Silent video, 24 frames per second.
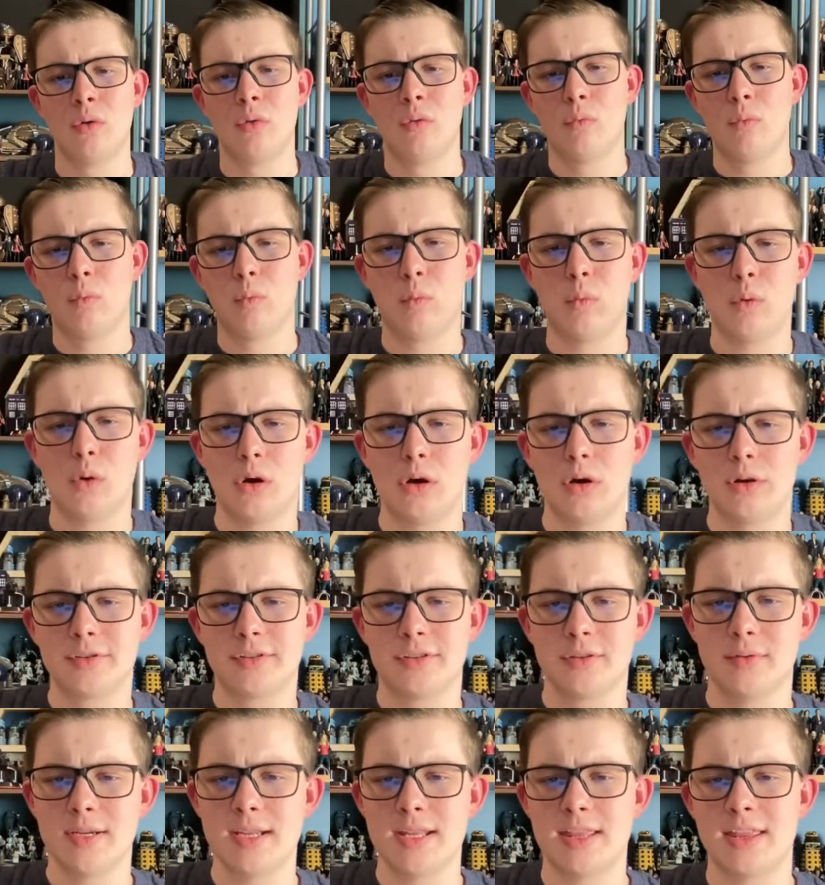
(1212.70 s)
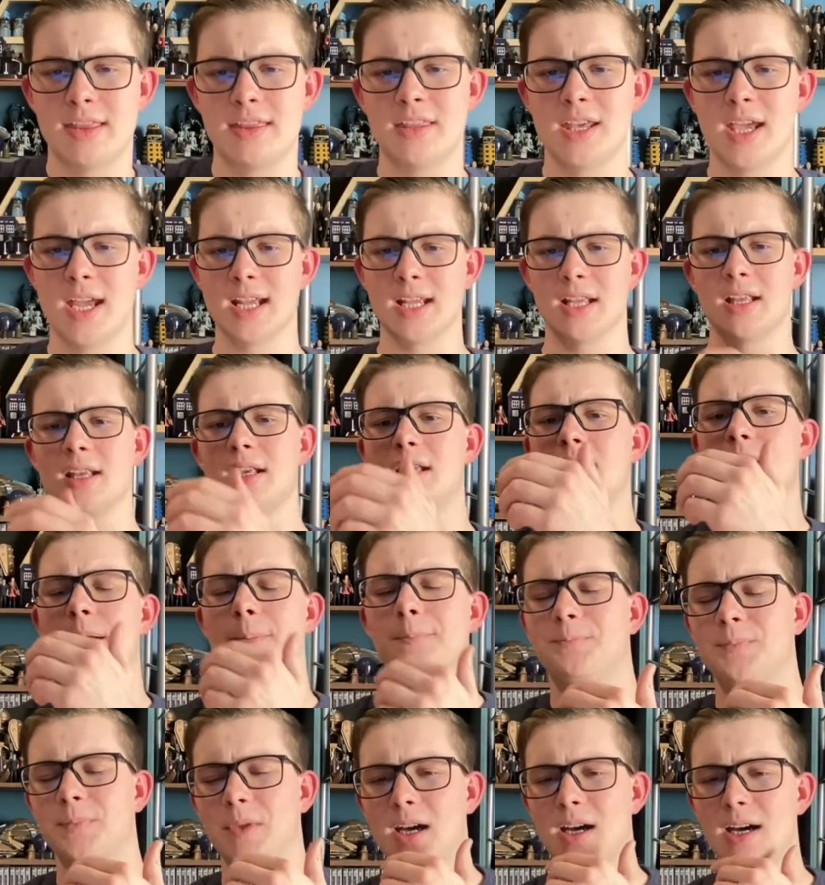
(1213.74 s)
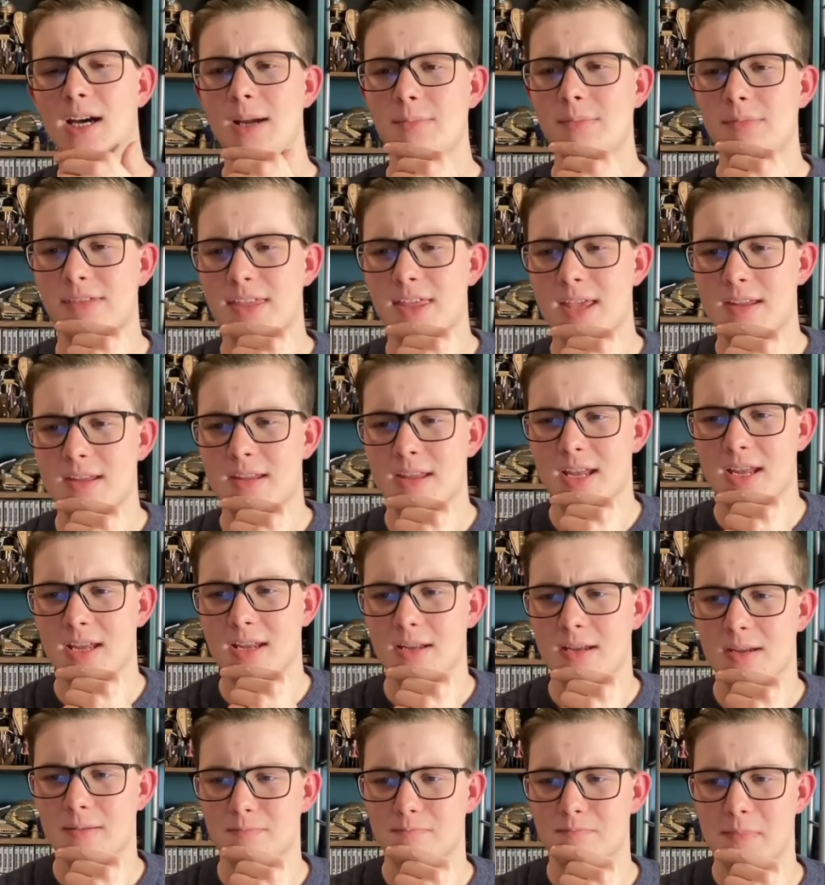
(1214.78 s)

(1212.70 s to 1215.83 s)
what do we think? I'm thinking